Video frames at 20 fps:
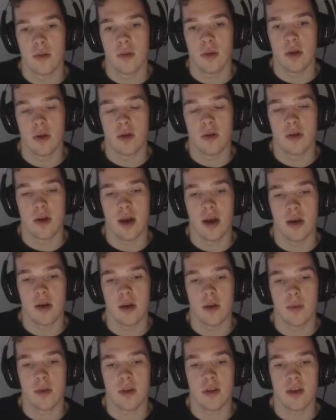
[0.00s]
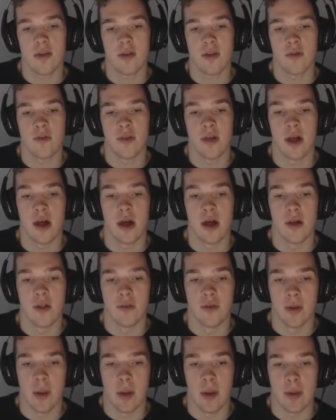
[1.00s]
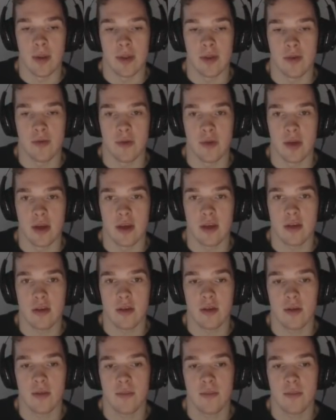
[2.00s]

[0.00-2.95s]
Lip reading: Near dagger. I'm gonna save the flame elemental for this.